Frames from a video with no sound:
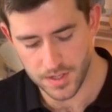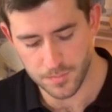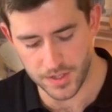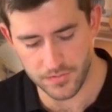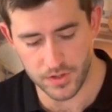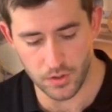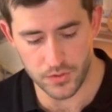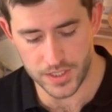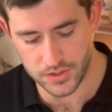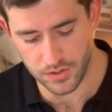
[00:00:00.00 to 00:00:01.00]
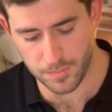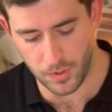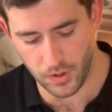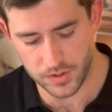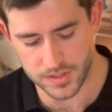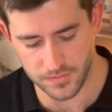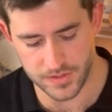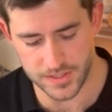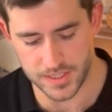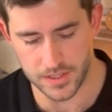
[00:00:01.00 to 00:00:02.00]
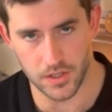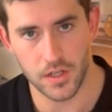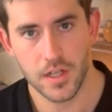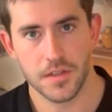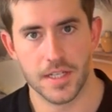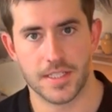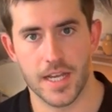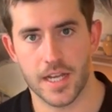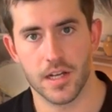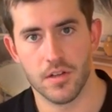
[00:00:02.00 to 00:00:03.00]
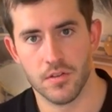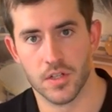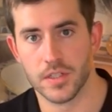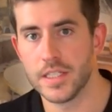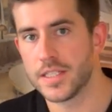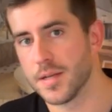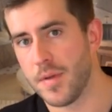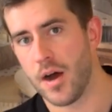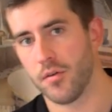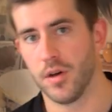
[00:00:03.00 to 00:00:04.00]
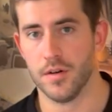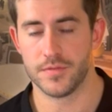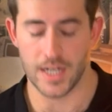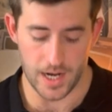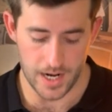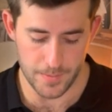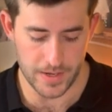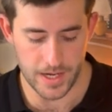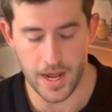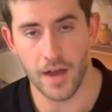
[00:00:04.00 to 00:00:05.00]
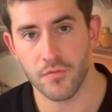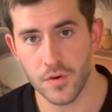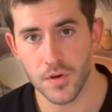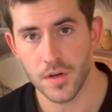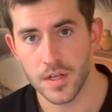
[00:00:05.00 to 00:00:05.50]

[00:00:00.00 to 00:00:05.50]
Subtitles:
But even though these are the parts of the deal that take the least amount of time and effort,